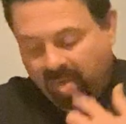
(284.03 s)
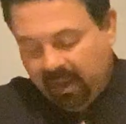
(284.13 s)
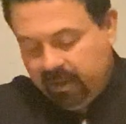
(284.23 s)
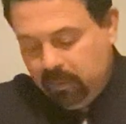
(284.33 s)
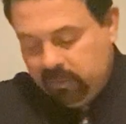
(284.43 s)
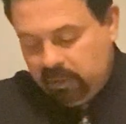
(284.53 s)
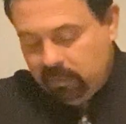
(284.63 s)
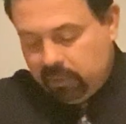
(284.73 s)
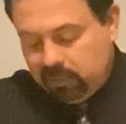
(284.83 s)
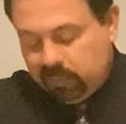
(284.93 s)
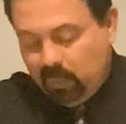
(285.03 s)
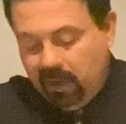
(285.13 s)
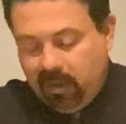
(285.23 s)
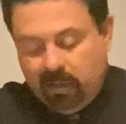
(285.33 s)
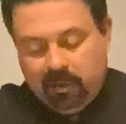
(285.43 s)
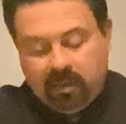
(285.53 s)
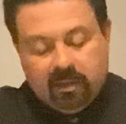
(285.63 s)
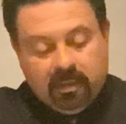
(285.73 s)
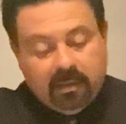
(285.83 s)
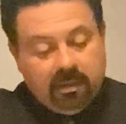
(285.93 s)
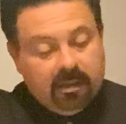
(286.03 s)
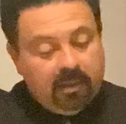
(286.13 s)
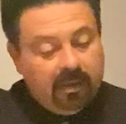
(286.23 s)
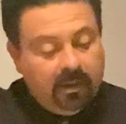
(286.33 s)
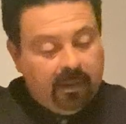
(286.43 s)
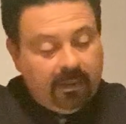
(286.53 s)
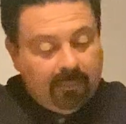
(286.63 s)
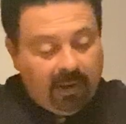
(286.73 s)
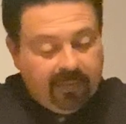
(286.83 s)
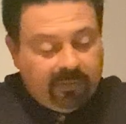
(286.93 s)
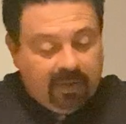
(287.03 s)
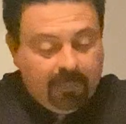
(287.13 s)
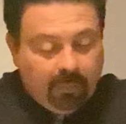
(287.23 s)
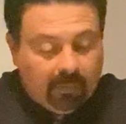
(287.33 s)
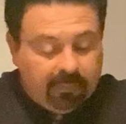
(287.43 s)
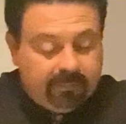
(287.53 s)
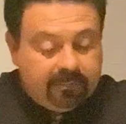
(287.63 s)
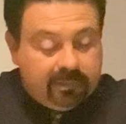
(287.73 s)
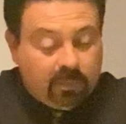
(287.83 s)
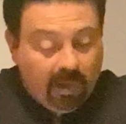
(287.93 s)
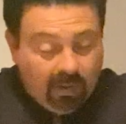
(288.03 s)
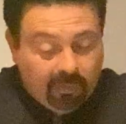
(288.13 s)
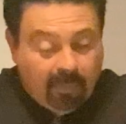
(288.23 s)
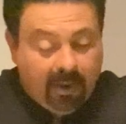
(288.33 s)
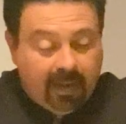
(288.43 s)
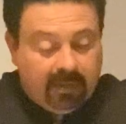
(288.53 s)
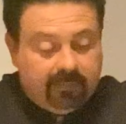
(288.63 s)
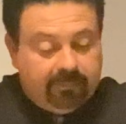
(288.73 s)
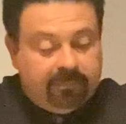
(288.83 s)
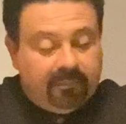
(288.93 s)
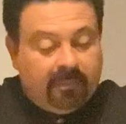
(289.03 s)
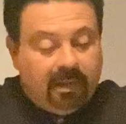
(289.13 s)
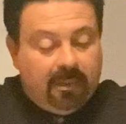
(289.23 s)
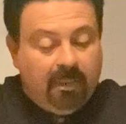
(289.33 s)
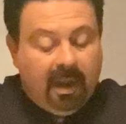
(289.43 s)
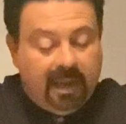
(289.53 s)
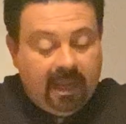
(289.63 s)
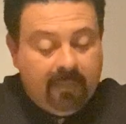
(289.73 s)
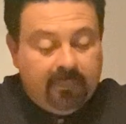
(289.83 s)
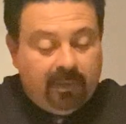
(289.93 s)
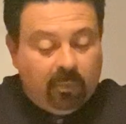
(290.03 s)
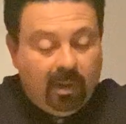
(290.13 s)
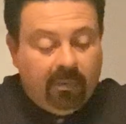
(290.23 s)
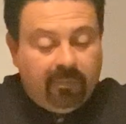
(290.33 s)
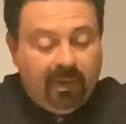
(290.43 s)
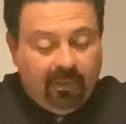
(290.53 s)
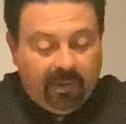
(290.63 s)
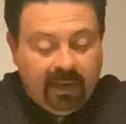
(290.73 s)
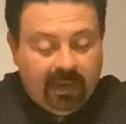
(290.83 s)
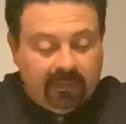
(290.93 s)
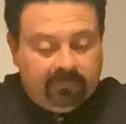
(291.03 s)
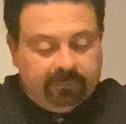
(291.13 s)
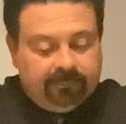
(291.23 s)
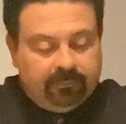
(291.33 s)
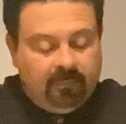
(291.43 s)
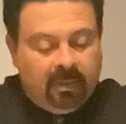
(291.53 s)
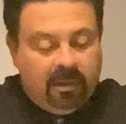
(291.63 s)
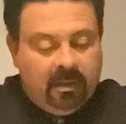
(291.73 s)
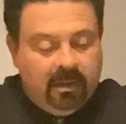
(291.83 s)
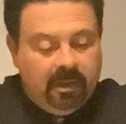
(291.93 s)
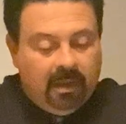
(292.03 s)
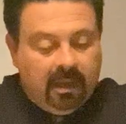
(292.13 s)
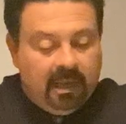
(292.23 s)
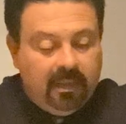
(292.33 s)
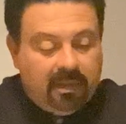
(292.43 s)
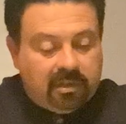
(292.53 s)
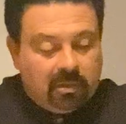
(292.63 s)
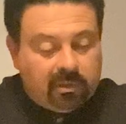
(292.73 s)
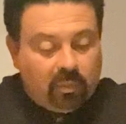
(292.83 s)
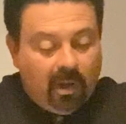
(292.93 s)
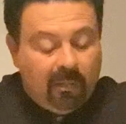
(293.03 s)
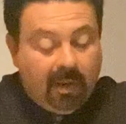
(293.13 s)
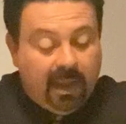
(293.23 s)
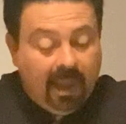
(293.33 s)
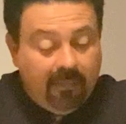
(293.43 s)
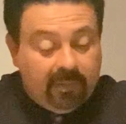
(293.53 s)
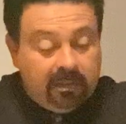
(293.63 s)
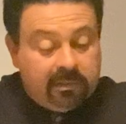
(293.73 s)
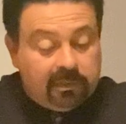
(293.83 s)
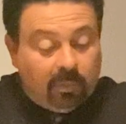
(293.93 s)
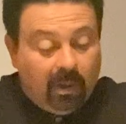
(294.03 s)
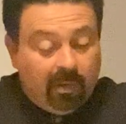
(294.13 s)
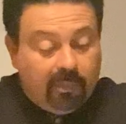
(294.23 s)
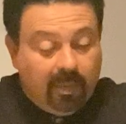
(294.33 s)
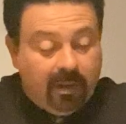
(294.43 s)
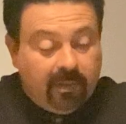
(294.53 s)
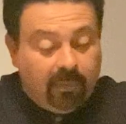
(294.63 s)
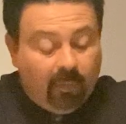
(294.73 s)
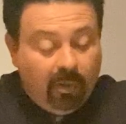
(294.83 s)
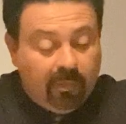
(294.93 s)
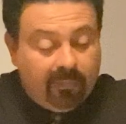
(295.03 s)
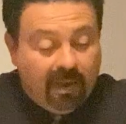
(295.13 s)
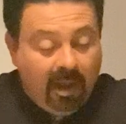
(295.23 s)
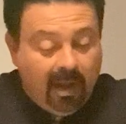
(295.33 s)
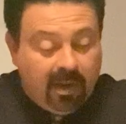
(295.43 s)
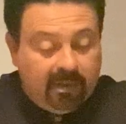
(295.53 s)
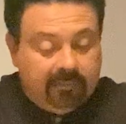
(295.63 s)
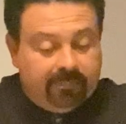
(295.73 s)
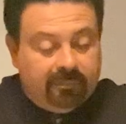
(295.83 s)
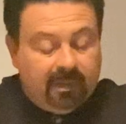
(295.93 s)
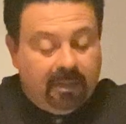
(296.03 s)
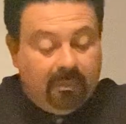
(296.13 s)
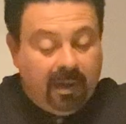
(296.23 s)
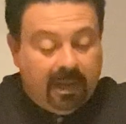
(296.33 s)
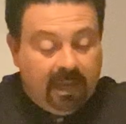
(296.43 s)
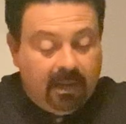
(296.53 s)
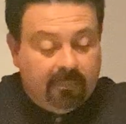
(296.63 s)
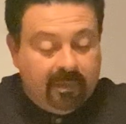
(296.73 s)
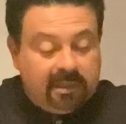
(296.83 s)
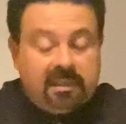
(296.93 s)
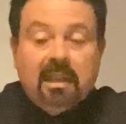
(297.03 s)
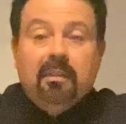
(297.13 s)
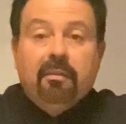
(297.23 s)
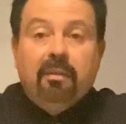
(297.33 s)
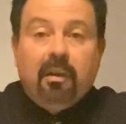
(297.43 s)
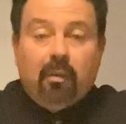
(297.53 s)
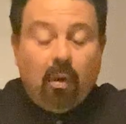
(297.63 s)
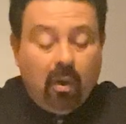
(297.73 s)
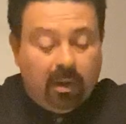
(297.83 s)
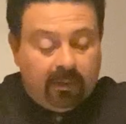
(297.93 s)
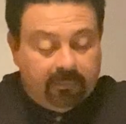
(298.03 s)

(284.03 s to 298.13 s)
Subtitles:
And whoso shall swear by the temple sweareth by it, and by him that dwelleth therein. And he that shall swear by heaven sweareth by the throne of God, and by him that sitteth thereon.